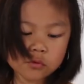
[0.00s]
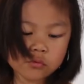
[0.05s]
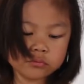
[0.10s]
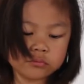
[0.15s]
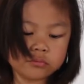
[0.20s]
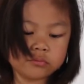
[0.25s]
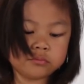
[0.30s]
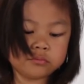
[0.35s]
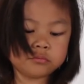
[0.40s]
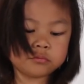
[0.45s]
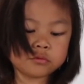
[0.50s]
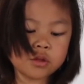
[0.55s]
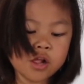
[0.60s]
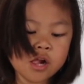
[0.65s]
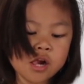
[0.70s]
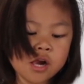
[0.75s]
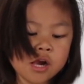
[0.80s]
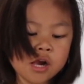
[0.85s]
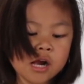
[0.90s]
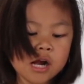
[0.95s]
Look,
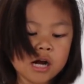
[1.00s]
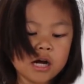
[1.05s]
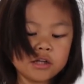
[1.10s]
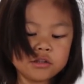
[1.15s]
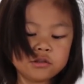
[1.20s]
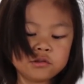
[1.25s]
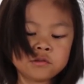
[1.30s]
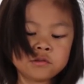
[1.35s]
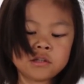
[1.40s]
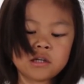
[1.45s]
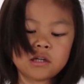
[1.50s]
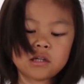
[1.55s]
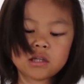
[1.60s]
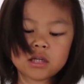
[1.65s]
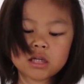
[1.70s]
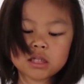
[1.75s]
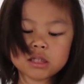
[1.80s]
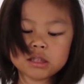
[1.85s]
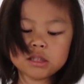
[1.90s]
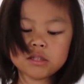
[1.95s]
I do
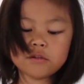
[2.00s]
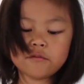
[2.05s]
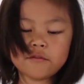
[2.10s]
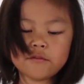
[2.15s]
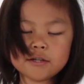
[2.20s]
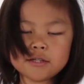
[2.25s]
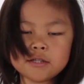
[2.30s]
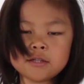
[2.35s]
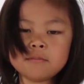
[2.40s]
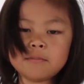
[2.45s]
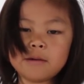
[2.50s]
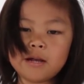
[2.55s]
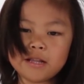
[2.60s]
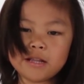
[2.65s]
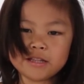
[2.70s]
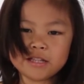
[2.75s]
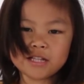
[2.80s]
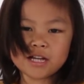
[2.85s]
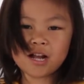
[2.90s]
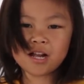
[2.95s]
not like the
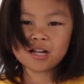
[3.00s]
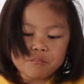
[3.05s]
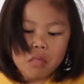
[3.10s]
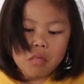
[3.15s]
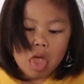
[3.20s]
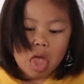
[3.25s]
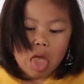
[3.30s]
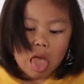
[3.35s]
Vegemite.